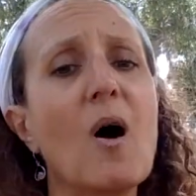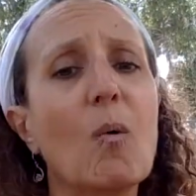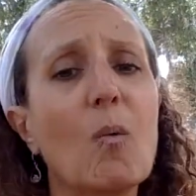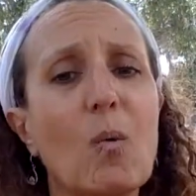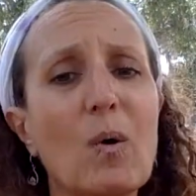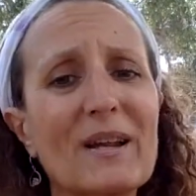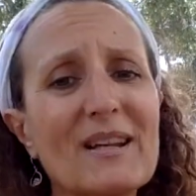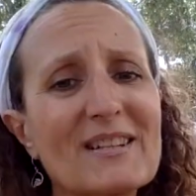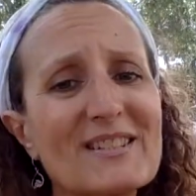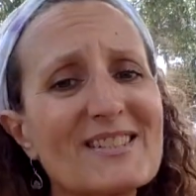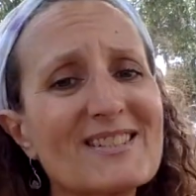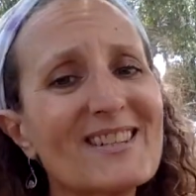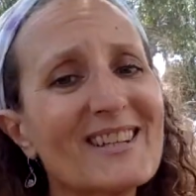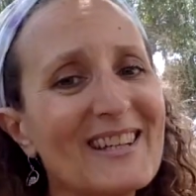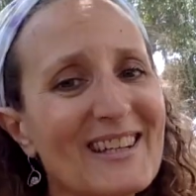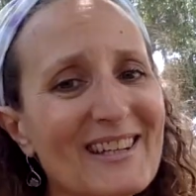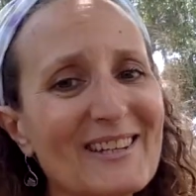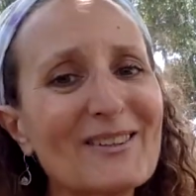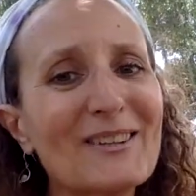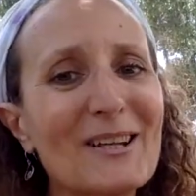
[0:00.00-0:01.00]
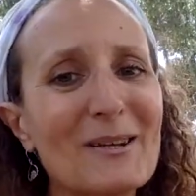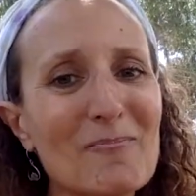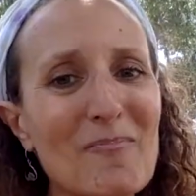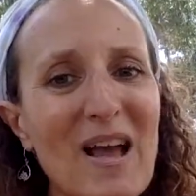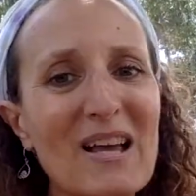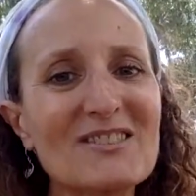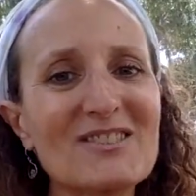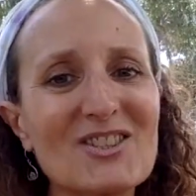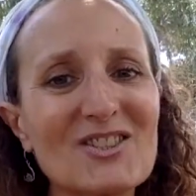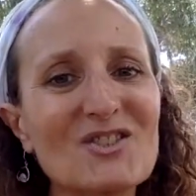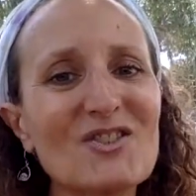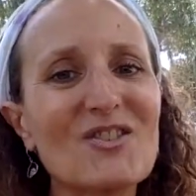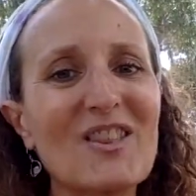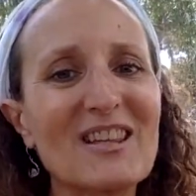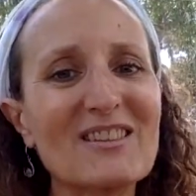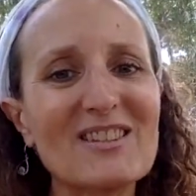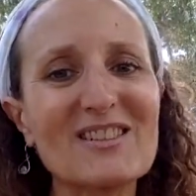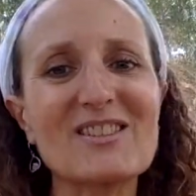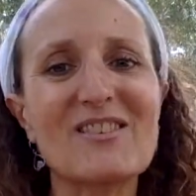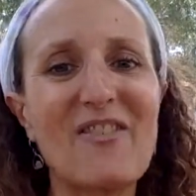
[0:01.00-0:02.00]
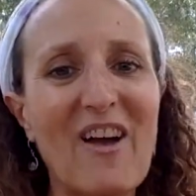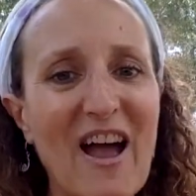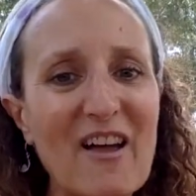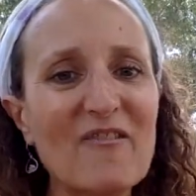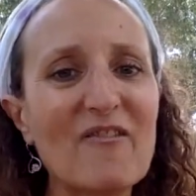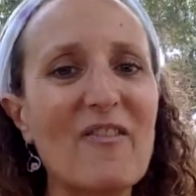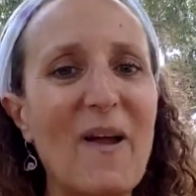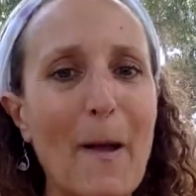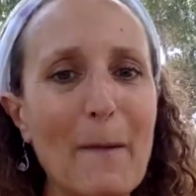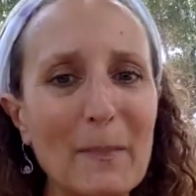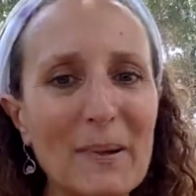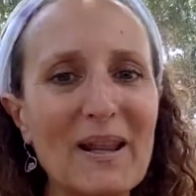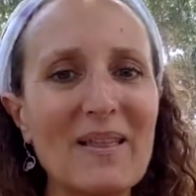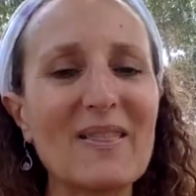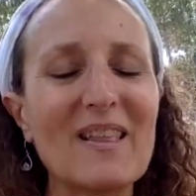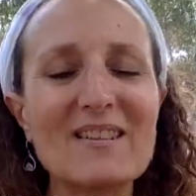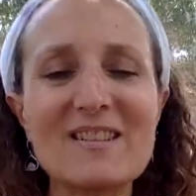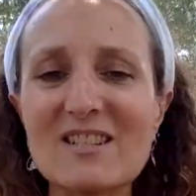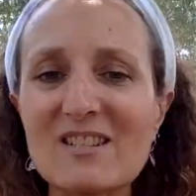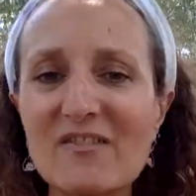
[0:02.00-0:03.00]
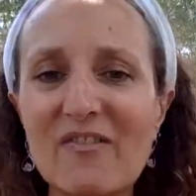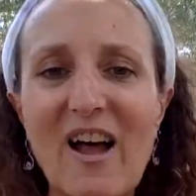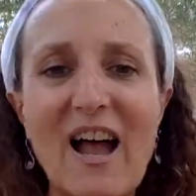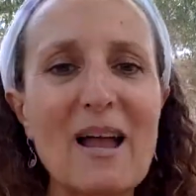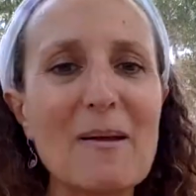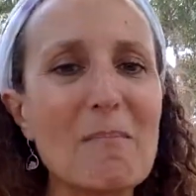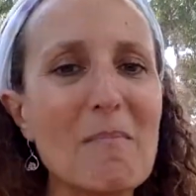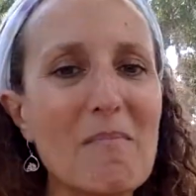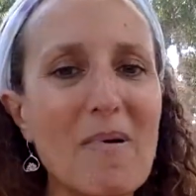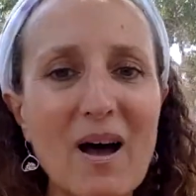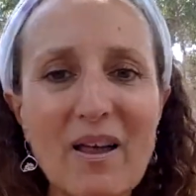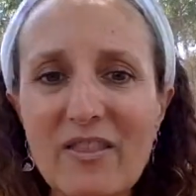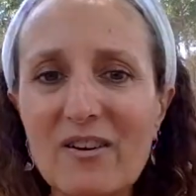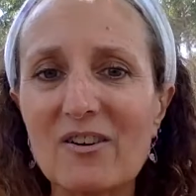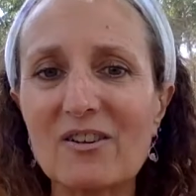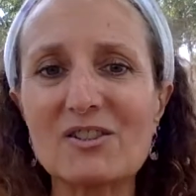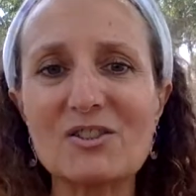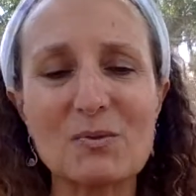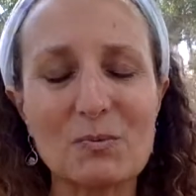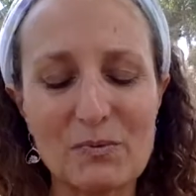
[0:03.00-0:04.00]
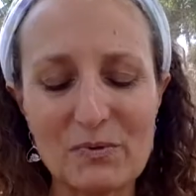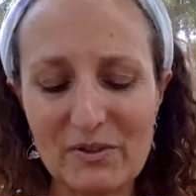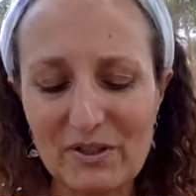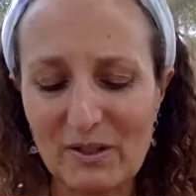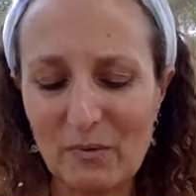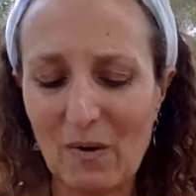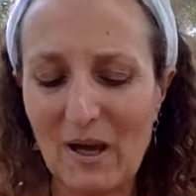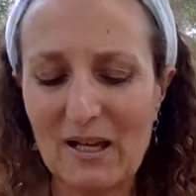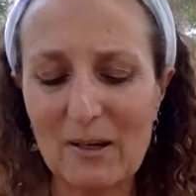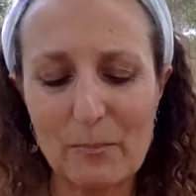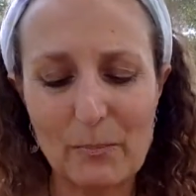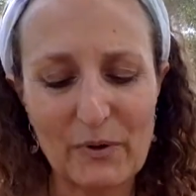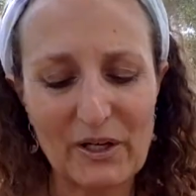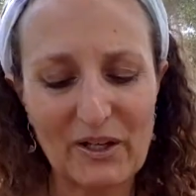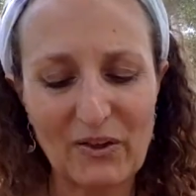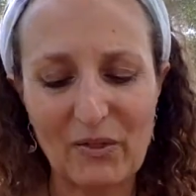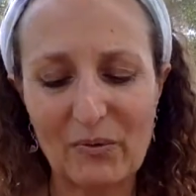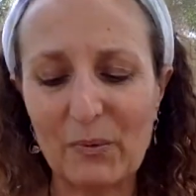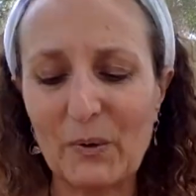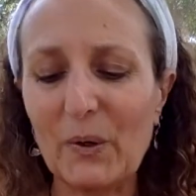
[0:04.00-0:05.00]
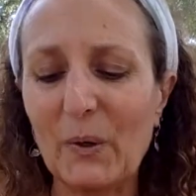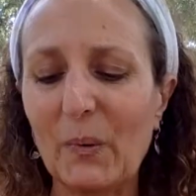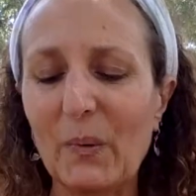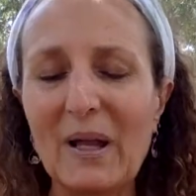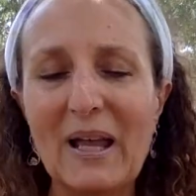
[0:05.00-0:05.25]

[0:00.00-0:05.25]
What is the healing message that the Divine Feminine, that the Divine Mothers really want to bring through?